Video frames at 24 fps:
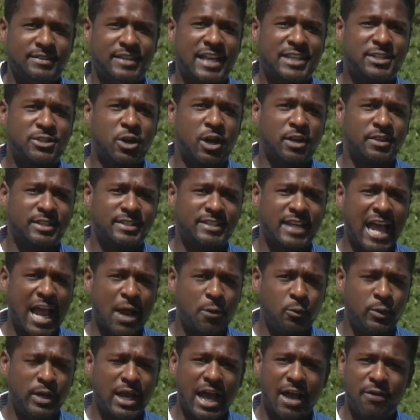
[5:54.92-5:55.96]
And that's all the
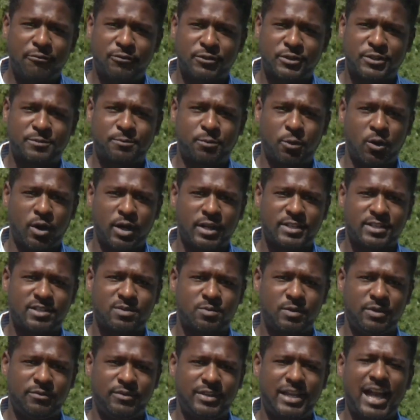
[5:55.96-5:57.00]
time we have for
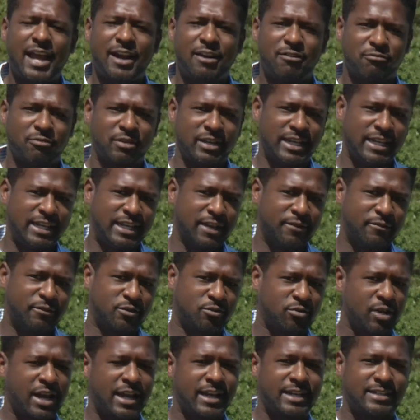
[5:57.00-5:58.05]
sports. We've got to really
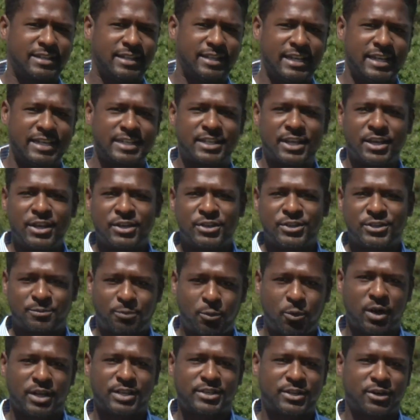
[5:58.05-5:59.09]
give credit to these
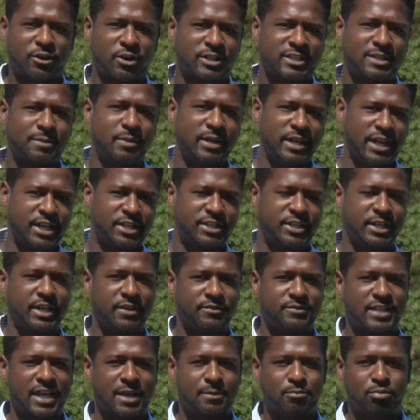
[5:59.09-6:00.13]
sports tourism
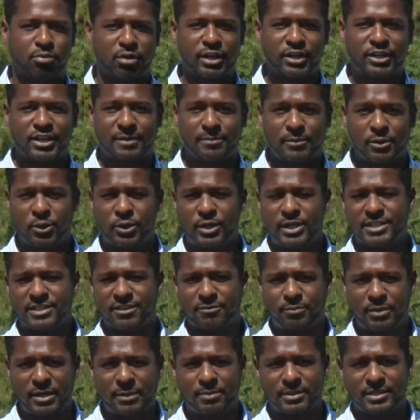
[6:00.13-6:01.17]
initiatives that bring communities
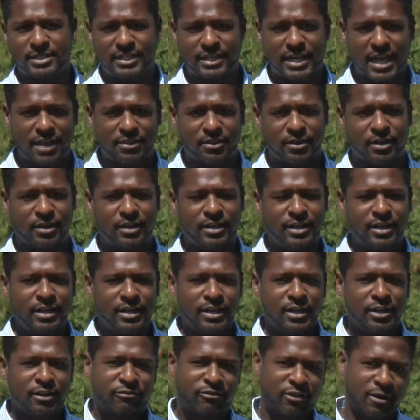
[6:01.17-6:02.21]
of people together
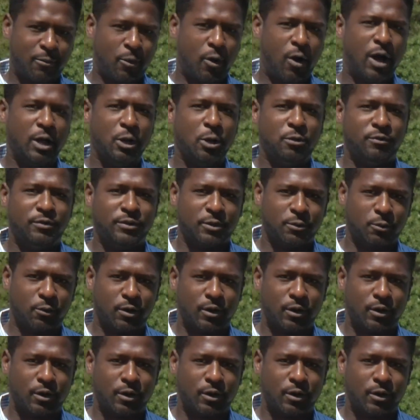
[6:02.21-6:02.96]
from all over the